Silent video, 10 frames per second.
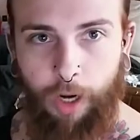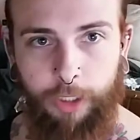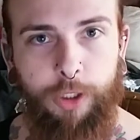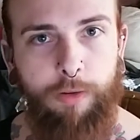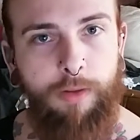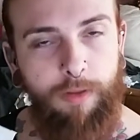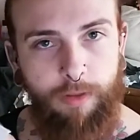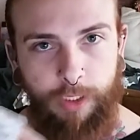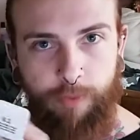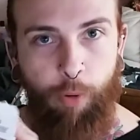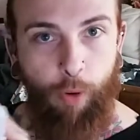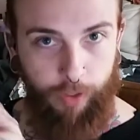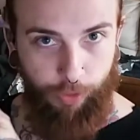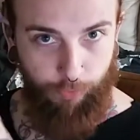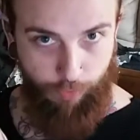I chose
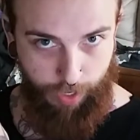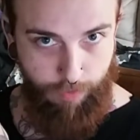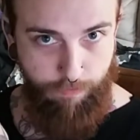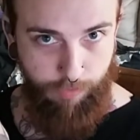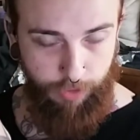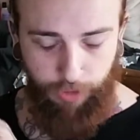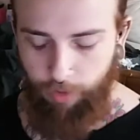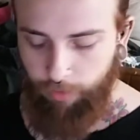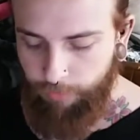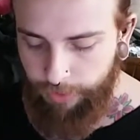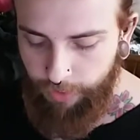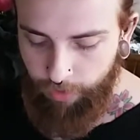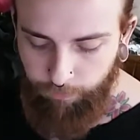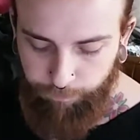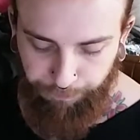6.3 to color my
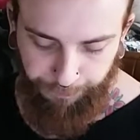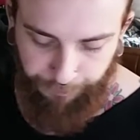hair.